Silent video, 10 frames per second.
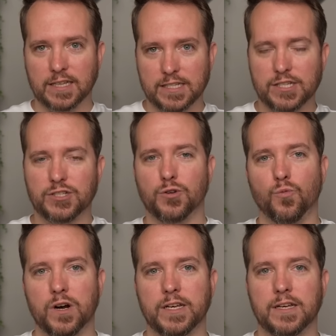Listen to
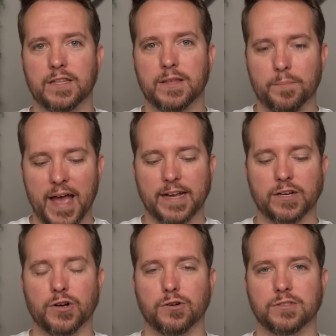what the
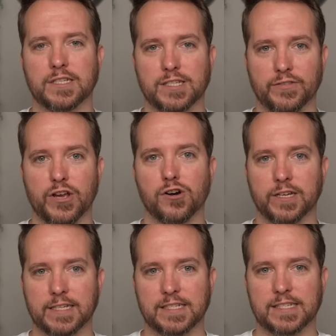MAGA cultist in the
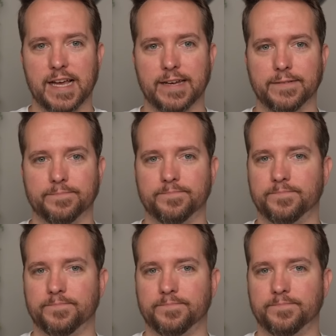audience said.